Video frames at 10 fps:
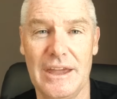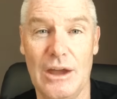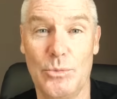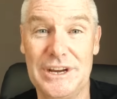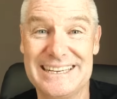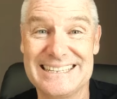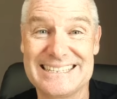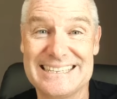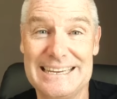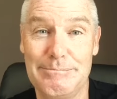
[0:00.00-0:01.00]
And we didn't
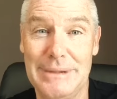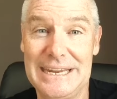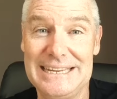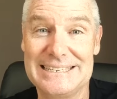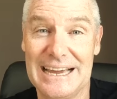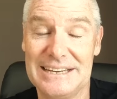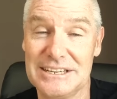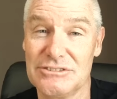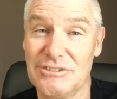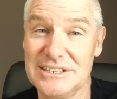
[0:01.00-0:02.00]
see many
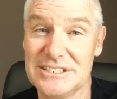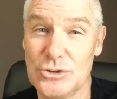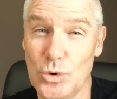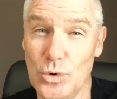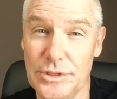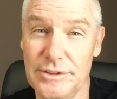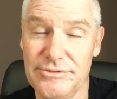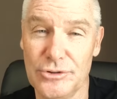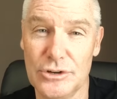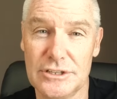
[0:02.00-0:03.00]
darting runs at all in the
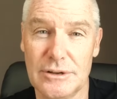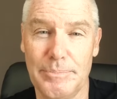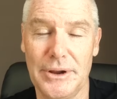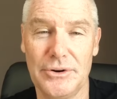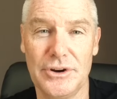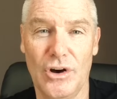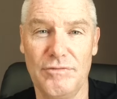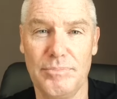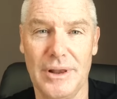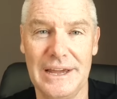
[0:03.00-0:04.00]
first period
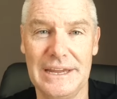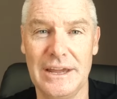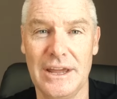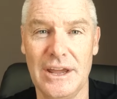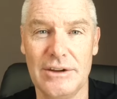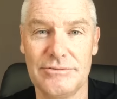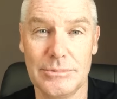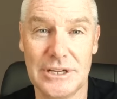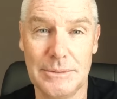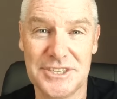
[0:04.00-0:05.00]
of play
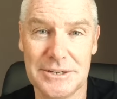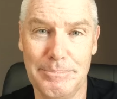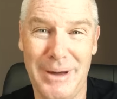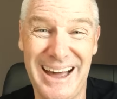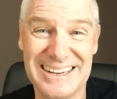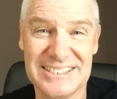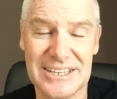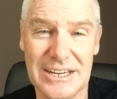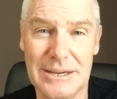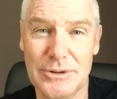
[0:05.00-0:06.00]
from Gibson Park
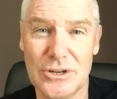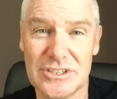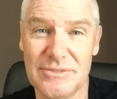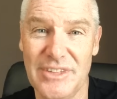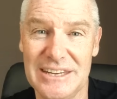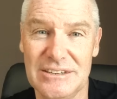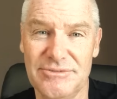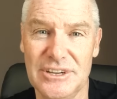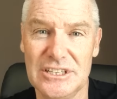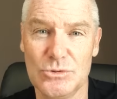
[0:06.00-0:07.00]
today because of that
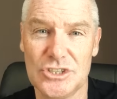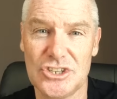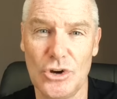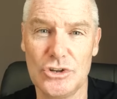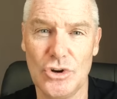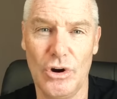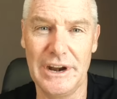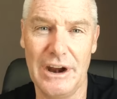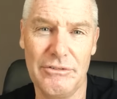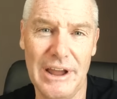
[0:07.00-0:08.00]
defence was so
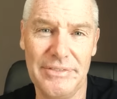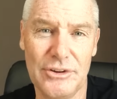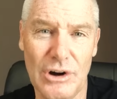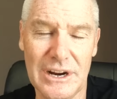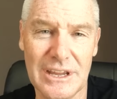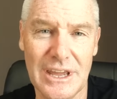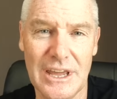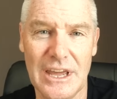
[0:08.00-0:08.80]
tight around the ruck.